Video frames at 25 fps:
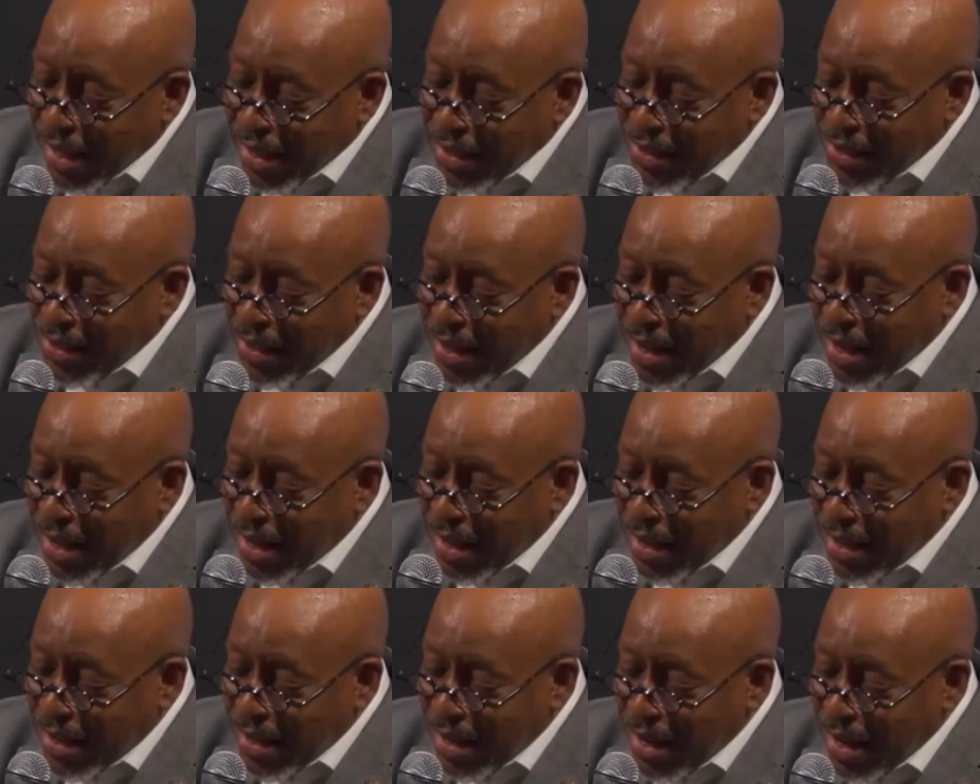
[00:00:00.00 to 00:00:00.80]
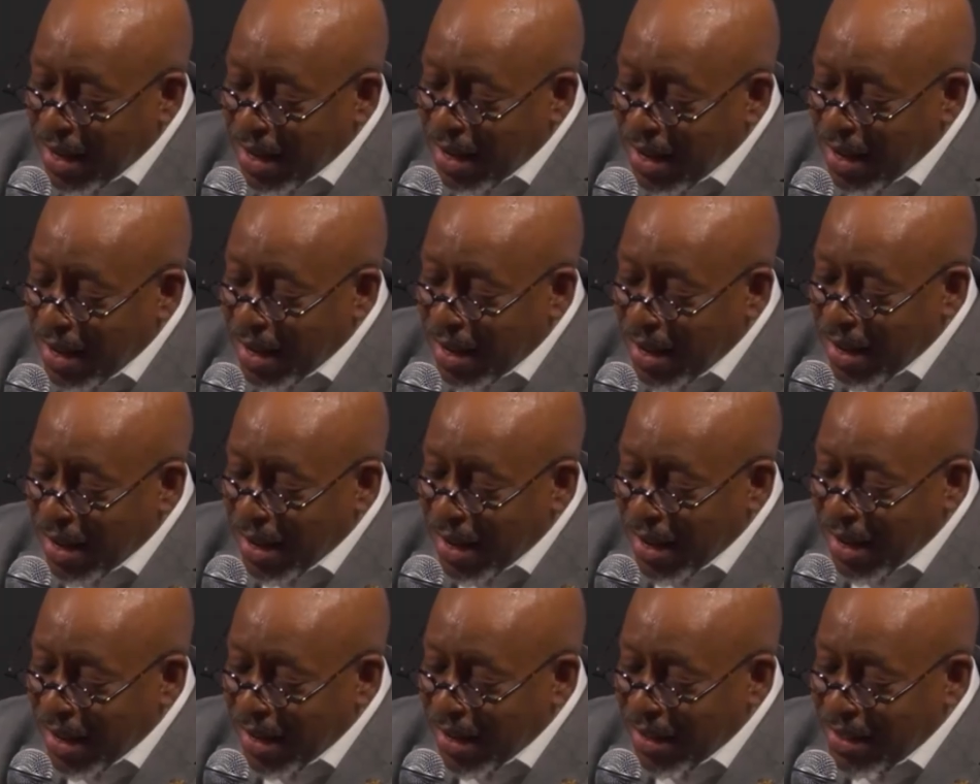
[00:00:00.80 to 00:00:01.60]
said, uh,
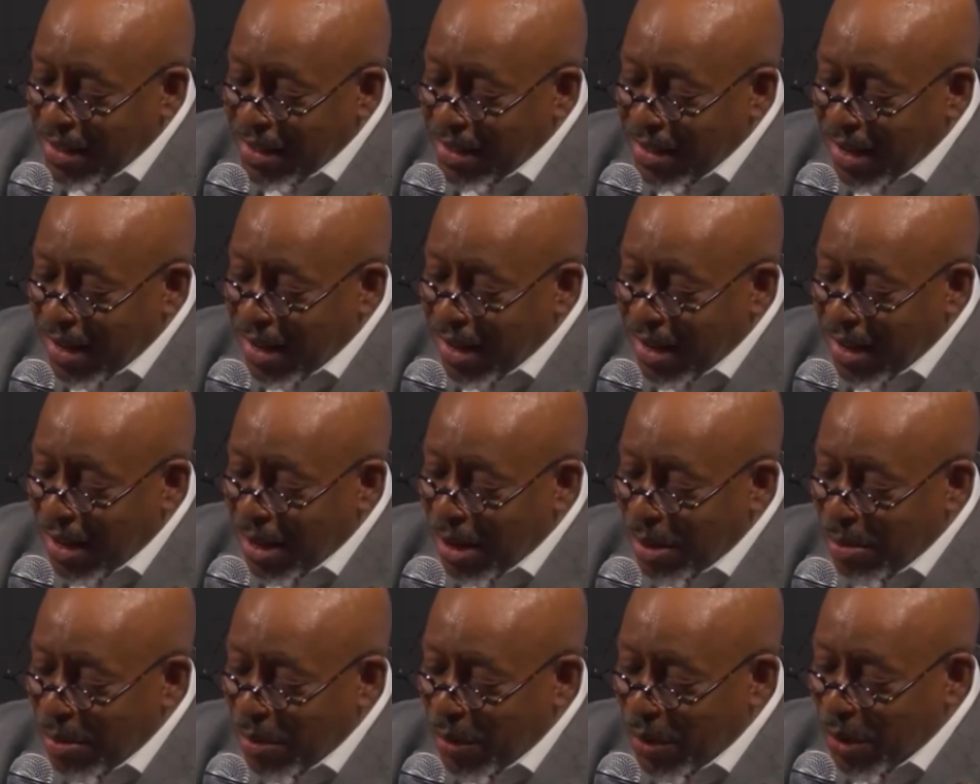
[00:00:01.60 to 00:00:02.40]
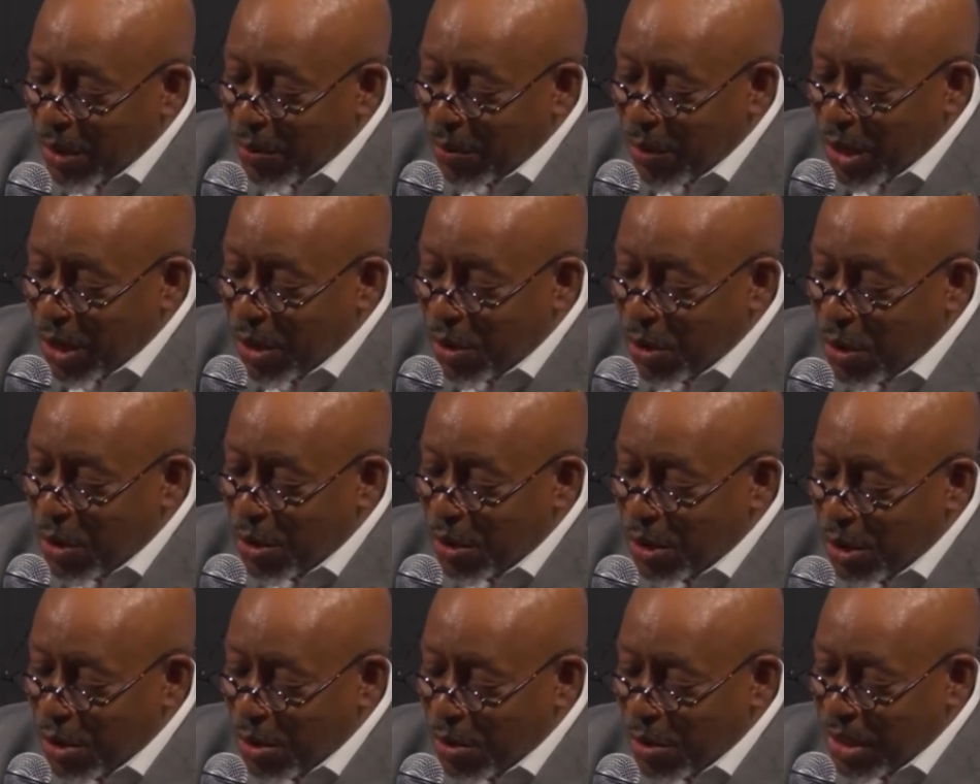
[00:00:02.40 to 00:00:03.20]
and it's um, when we Google
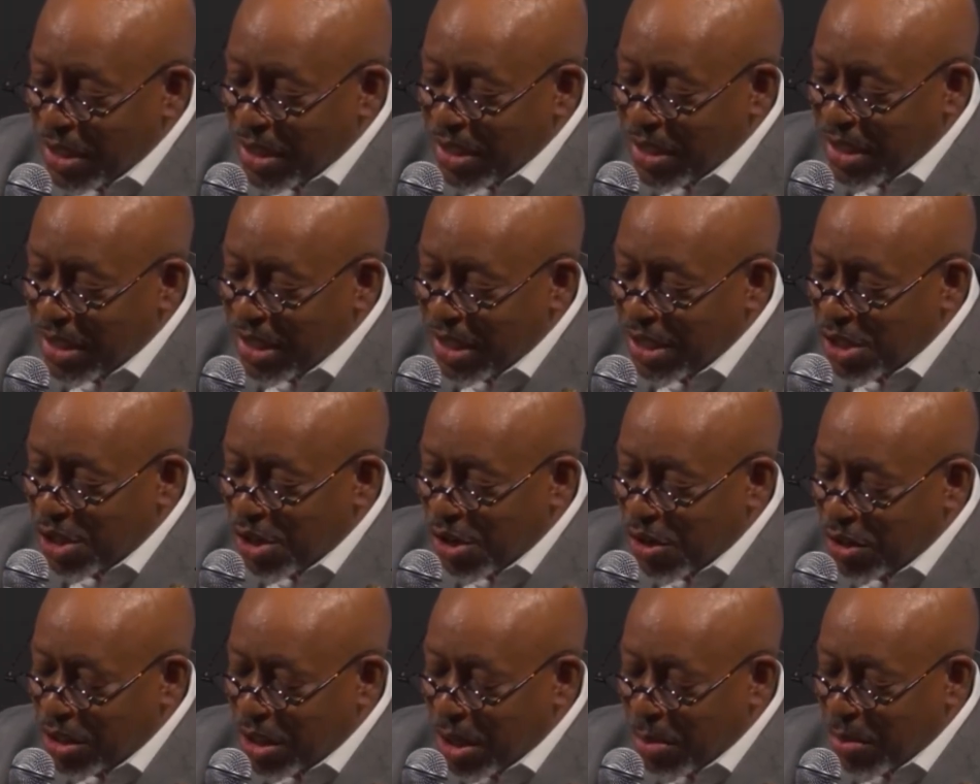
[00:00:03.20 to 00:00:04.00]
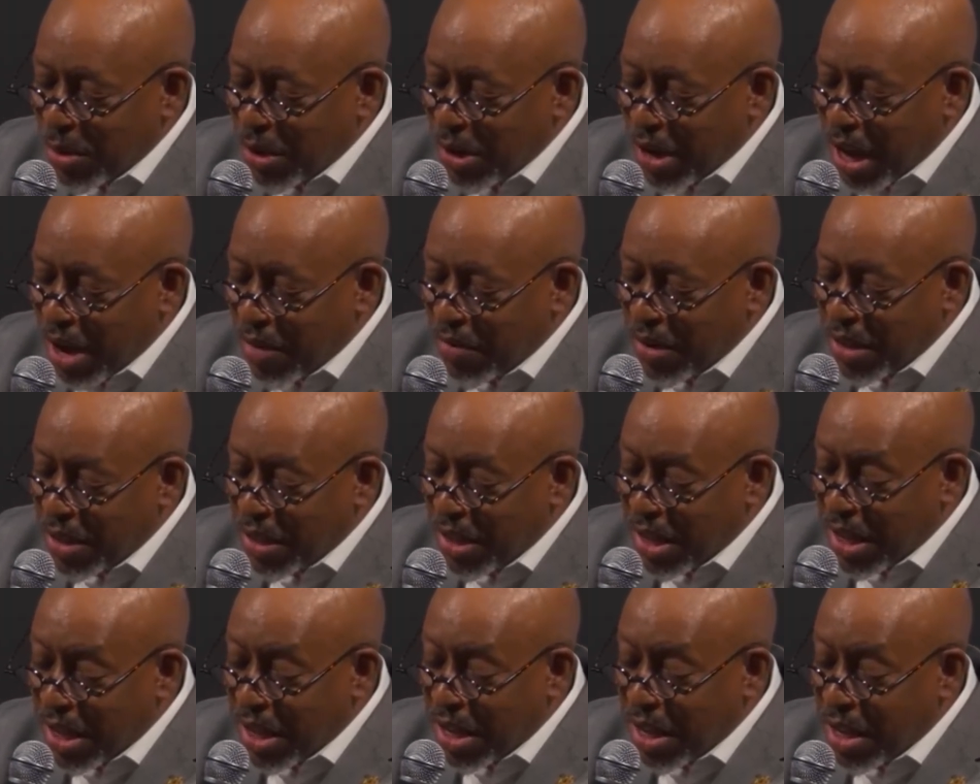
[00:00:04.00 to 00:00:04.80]
you, this, this shows up on
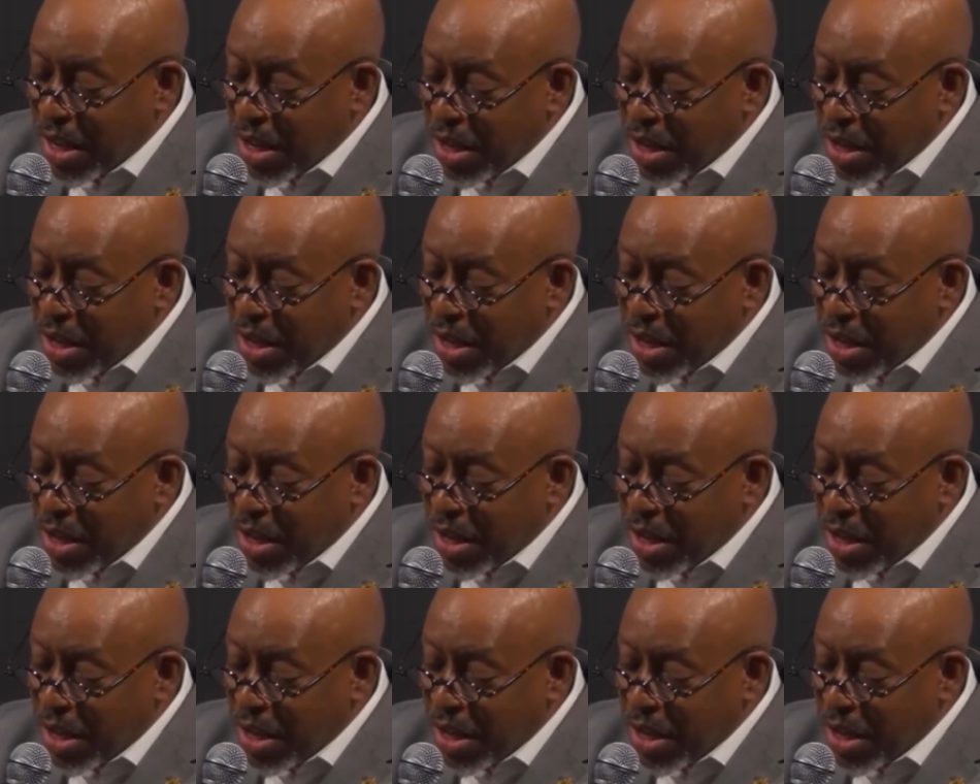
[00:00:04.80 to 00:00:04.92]
everything.